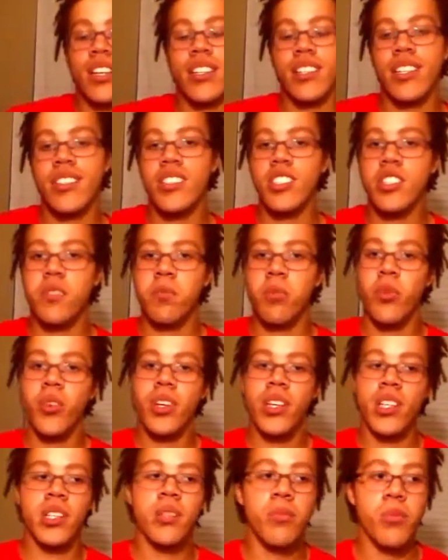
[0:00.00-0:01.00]
There's this
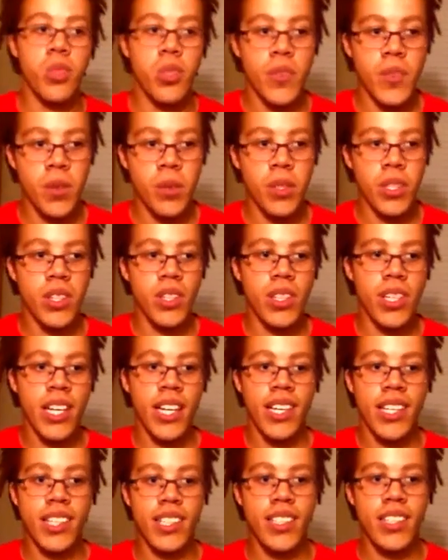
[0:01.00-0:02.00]
point in the movie where you're
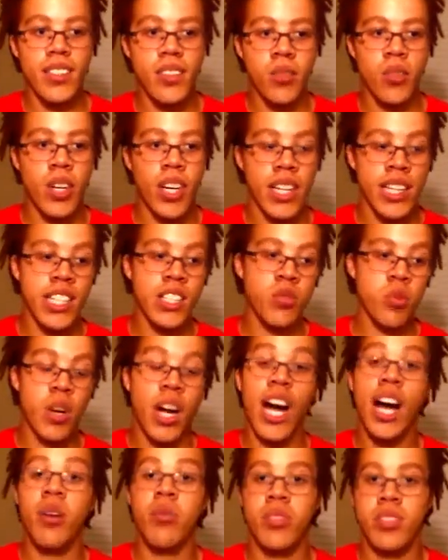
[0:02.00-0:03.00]
like, at least
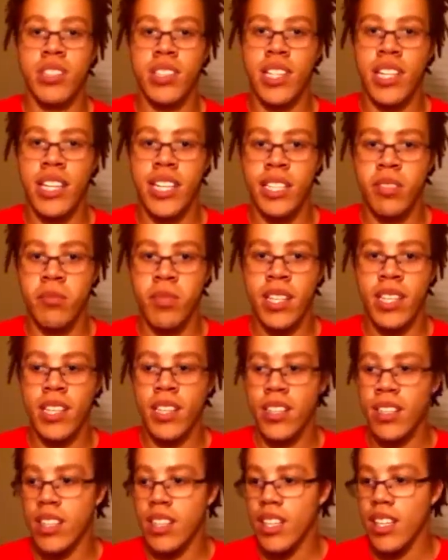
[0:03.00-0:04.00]
where I was like,
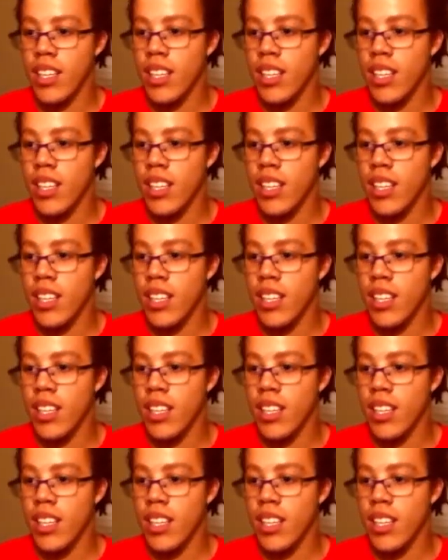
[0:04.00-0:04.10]
man,